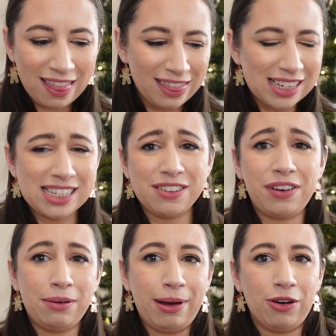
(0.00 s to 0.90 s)
This is a
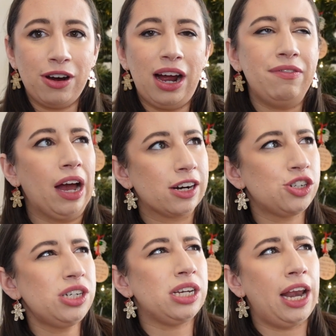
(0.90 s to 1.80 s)
fine powder. I've
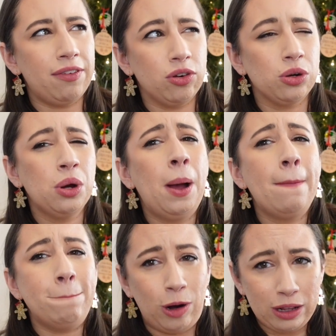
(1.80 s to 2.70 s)
actually never
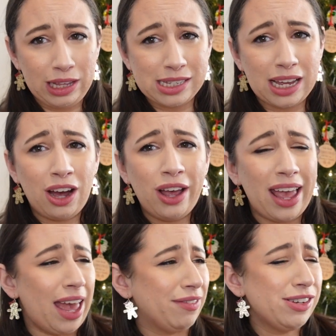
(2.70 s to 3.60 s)
bought this.
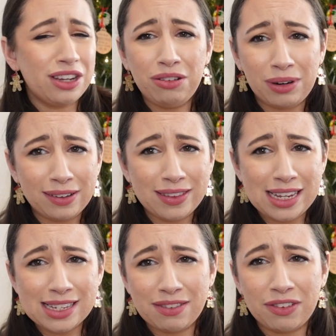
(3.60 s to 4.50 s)
Every single one of
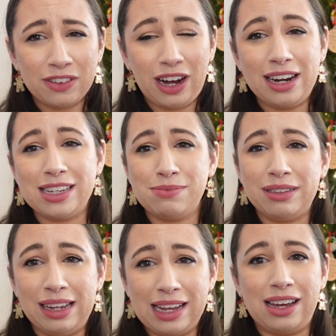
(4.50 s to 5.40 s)
these I've ever gotten has
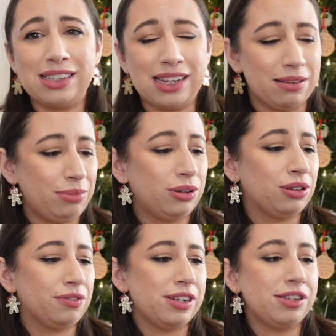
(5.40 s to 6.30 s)
been like a sample,
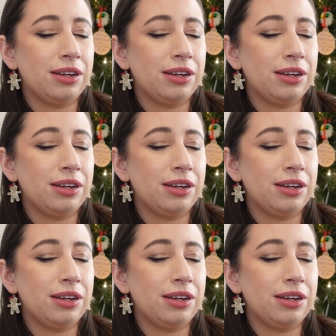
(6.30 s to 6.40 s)
a free